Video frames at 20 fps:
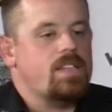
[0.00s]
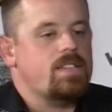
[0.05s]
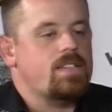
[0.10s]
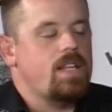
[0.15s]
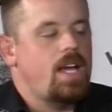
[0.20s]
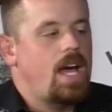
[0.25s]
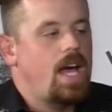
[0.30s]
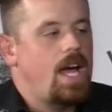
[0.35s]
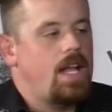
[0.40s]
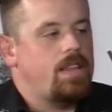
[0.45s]

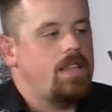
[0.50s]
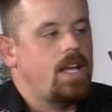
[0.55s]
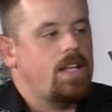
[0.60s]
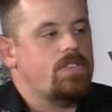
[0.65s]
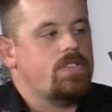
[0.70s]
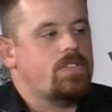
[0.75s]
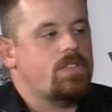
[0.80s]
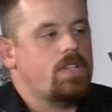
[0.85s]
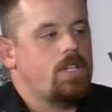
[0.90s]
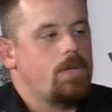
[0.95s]
not.
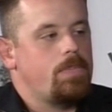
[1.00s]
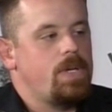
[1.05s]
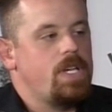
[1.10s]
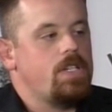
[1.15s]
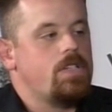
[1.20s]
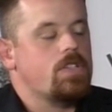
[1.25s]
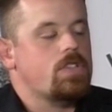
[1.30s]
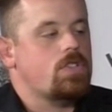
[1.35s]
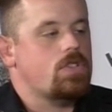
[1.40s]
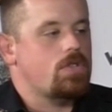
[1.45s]
That's going to be
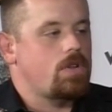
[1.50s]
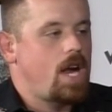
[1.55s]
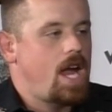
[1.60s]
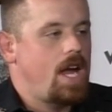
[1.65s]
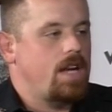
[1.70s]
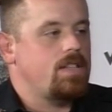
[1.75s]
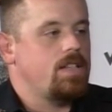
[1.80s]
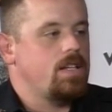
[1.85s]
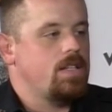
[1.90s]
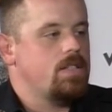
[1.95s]

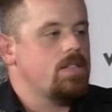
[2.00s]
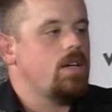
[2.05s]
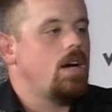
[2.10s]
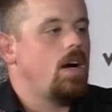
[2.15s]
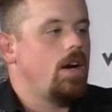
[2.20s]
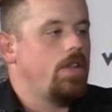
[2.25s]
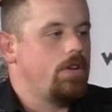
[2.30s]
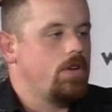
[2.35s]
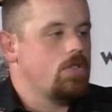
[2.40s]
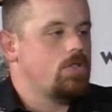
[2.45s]
distracting to
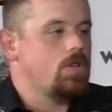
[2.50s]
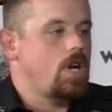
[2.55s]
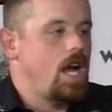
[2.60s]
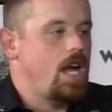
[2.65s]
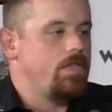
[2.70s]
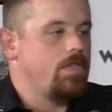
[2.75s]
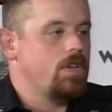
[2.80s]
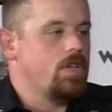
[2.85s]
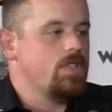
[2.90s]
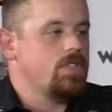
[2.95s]
other
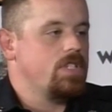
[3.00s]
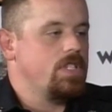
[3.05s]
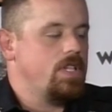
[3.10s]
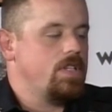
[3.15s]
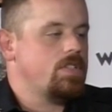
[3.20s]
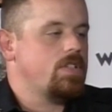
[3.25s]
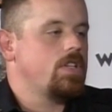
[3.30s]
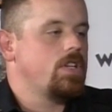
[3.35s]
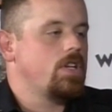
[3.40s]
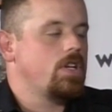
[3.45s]
drivers, and
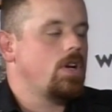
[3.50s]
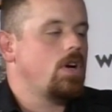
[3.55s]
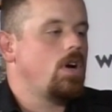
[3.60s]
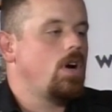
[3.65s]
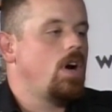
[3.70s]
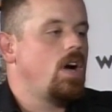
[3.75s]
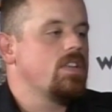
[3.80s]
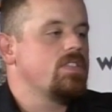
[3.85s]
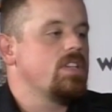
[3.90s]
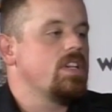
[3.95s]
it's going to
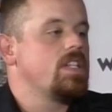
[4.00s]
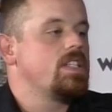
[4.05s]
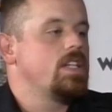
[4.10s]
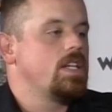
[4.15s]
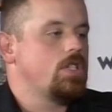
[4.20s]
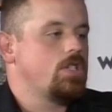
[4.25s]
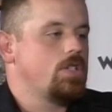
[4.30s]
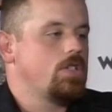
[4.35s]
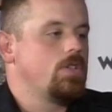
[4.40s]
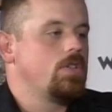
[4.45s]
cause
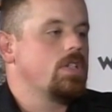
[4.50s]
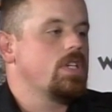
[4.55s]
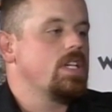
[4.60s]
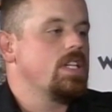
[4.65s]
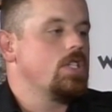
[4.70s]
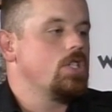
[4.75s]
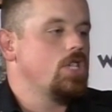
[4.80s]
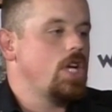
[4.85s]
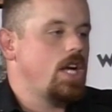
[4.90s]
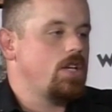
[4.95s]
additional
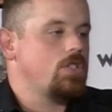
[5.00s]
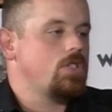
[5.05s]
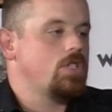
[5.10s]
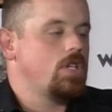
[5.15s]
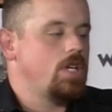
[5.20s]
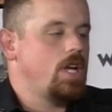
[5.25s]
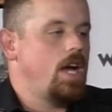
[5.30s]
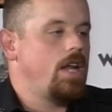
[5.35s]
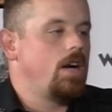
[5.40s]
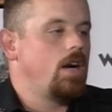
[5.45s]

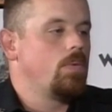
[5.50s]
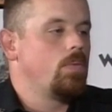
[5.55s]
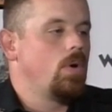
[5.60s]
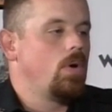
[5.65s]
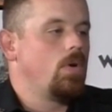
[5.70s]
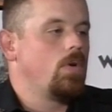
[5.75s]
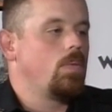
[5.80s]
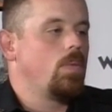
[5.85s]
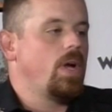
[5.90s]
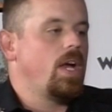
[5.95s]
congestion on our
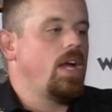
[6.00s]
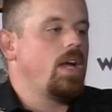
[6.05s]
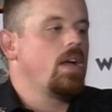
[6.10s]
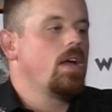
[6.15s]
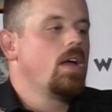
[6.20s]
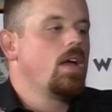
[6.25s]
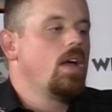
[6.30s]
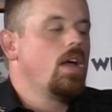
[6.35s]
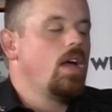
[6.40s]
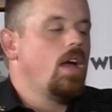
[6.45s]
roadway.
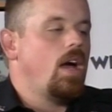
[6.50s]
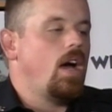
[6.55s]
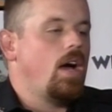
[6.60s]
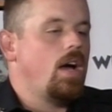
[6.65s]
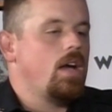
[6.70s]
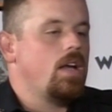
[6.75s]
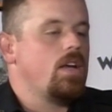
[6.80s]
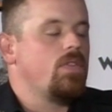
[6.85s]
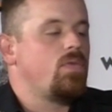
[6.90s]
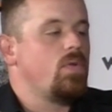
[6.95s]

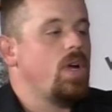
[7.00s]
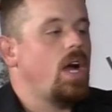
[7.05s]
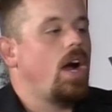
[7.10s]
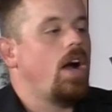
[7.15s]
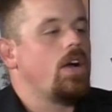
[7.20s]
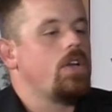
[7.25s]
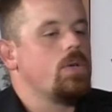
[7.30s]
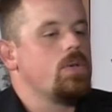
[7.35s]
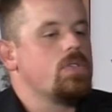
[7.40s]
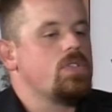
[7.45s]
If we
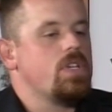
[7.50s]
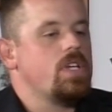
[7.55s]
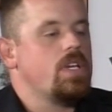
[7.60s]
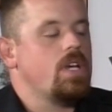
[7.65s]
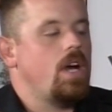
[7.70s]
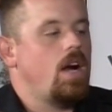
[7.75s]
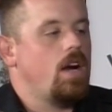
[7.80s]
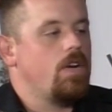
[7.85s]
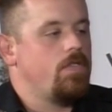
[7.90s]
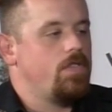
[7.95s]
are
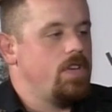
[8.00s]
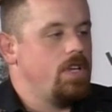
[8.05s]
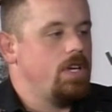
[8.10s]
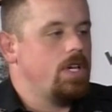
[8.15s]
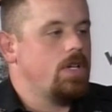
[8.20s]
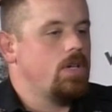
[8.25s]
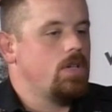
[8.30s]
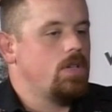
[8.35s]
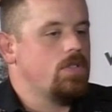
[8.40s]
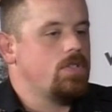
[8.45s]
using our
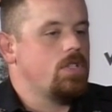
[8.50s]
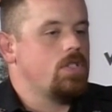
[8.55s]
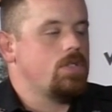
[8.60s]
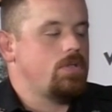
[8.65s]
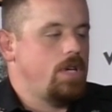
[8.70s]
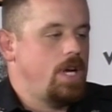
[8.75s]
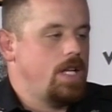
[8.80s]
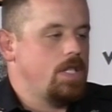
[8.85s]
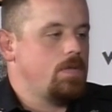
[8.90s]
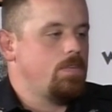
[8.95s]
vehicle to
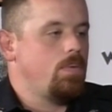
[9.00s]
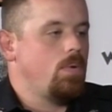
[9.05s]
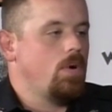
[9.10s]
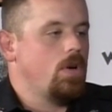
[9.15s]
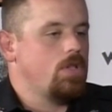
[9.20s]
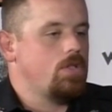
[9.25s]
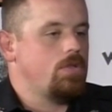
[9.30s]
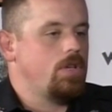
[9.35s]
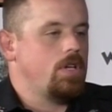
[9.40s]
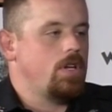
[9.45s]

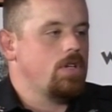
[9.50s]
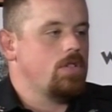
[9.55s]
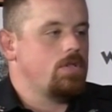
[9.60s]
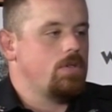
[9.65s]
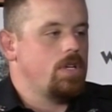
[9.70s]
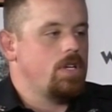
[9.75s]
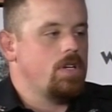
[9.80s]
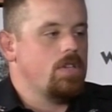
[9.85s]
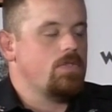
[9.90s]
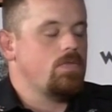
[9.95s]
transport
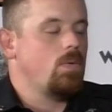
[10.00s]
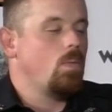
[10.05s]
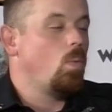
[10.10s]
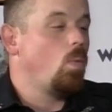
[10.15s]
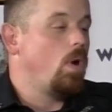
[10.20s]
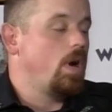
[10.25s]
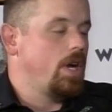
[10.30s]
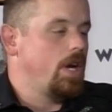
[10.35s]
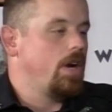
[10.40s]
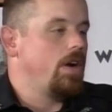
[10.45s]
trick-or-treaters from
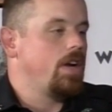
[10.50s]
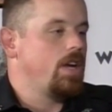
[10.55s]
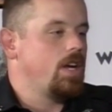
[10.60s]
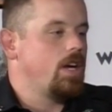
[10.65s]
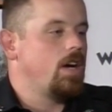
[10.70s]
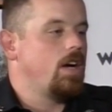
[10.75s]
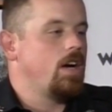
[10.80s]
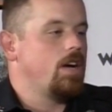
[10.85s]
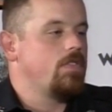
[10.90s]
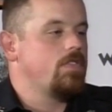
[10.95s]
one area of